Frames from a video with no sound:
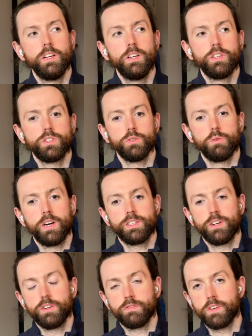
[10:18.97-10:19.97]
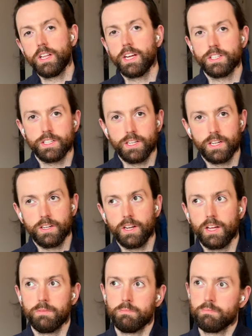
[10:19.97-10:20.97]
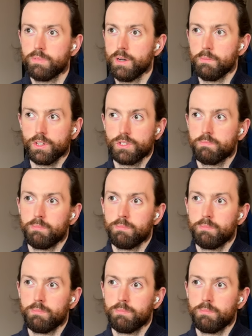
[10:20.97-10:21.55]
So I started freelancing and pretty much